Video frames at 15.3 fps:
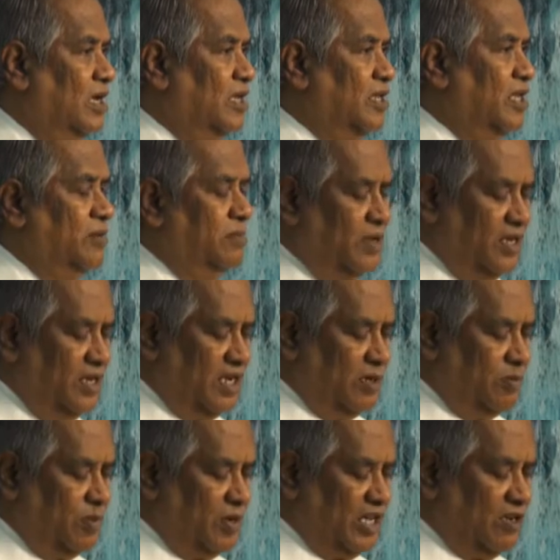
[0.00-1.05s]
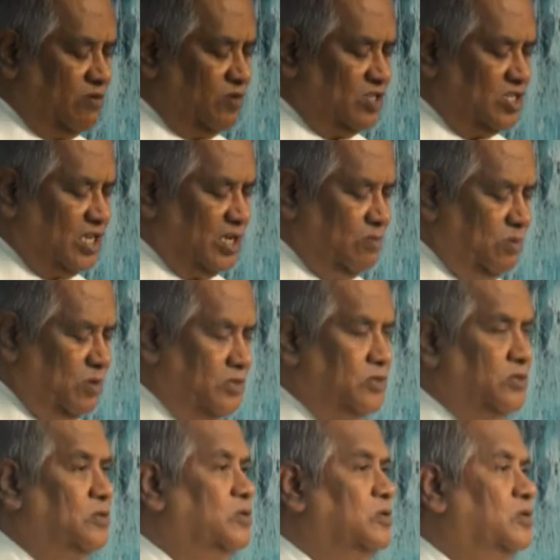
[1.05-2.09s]
And that midnight prayer was able
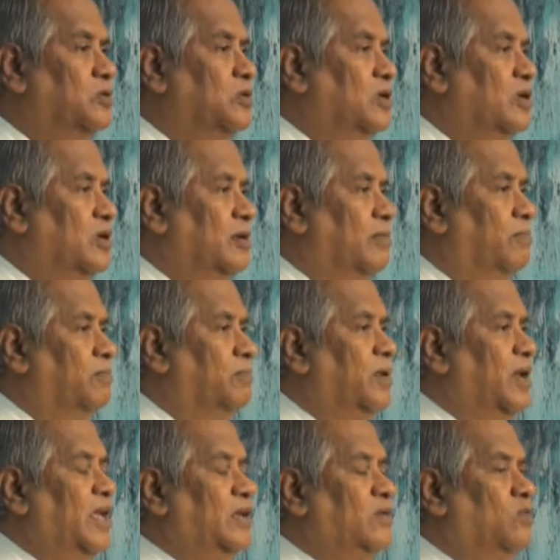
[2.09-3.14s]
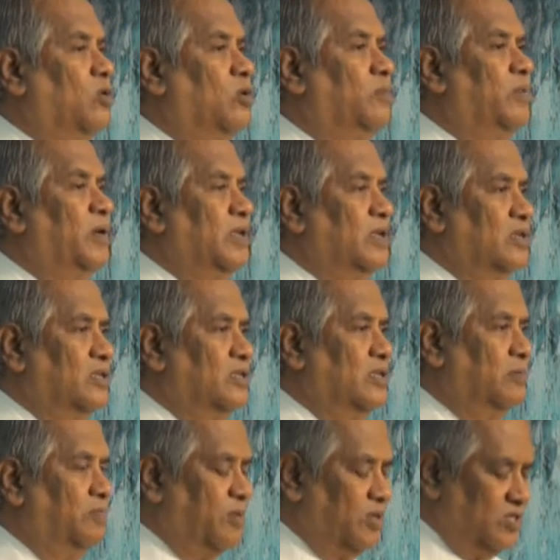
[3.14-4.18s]
to break
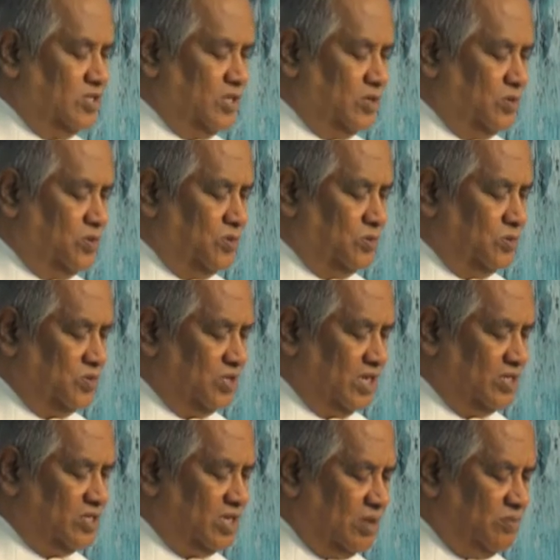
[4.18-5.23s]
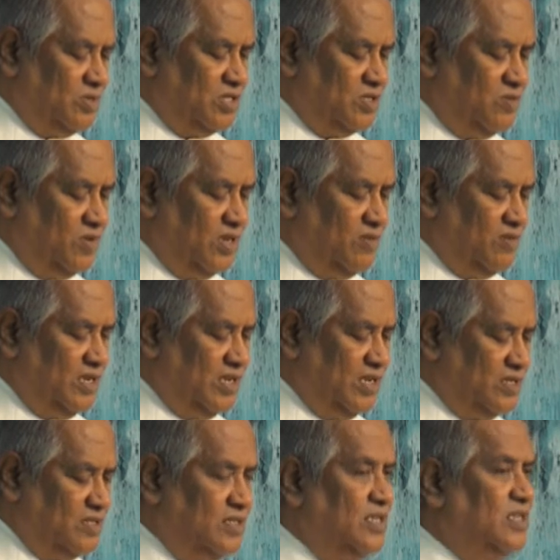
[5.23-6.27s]
open the prison doors. At times it's very,
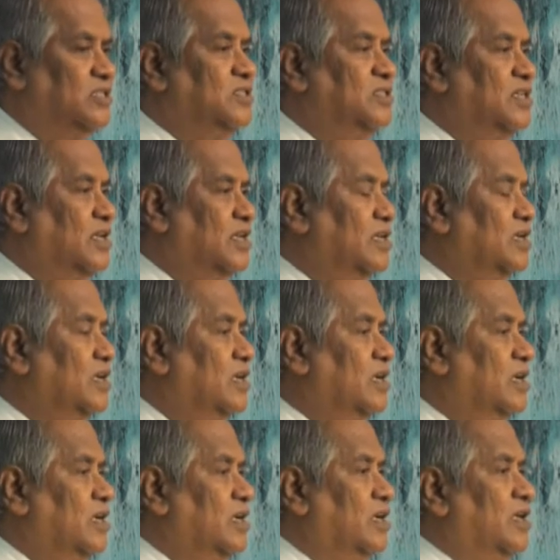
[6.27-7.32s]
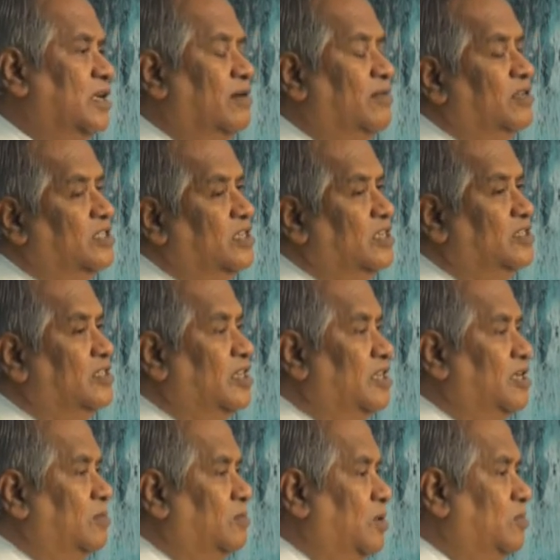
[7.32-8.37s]
very essential. In our church,
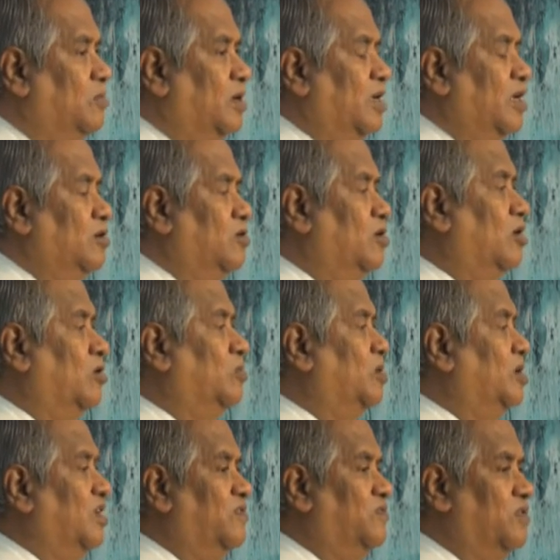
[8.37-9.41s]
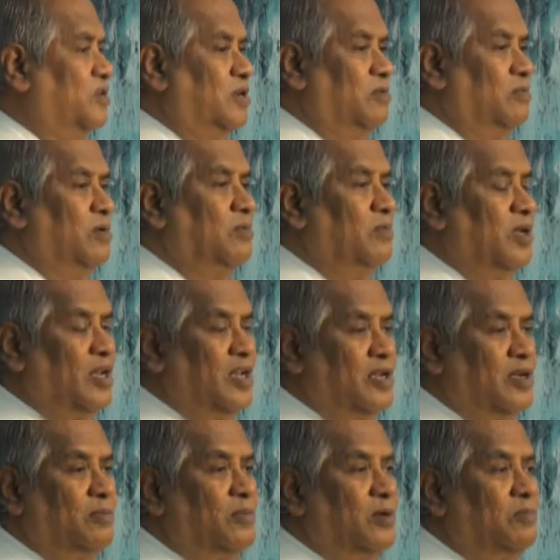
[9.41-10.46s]
I remember, I don't know how many of you remember, I
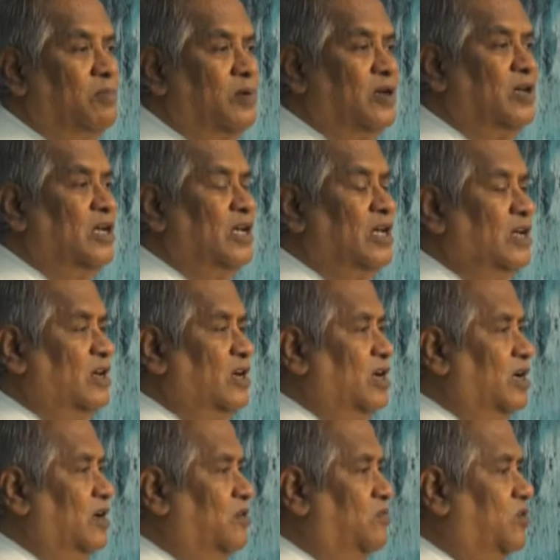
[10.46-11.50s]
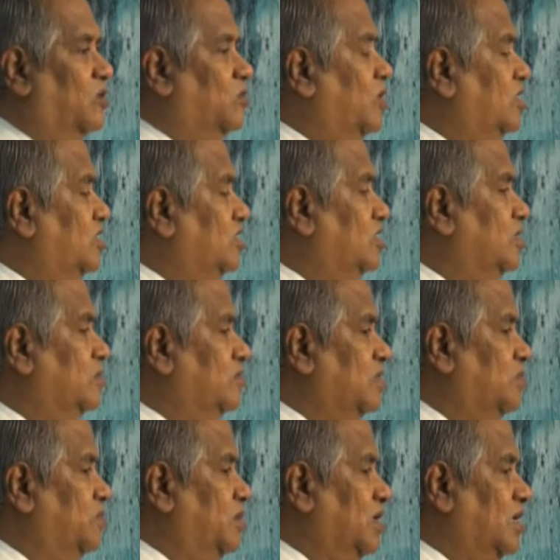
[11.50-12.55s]
remember uh, for quite some
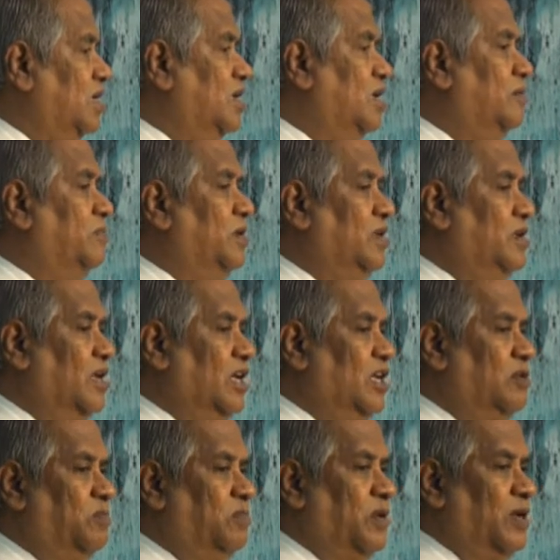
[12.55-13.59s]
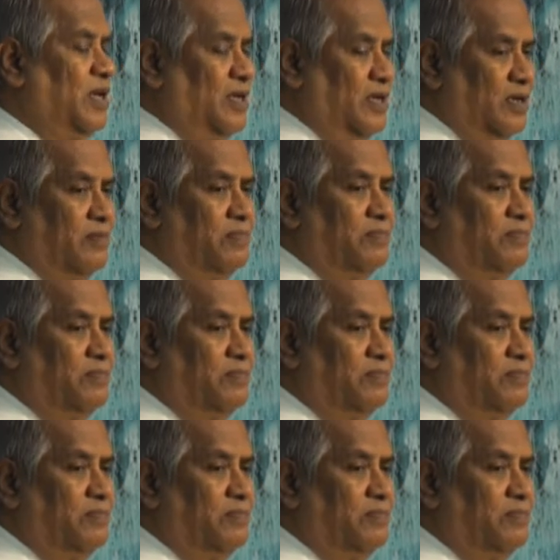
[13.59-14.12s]
time we had a midnight prayer.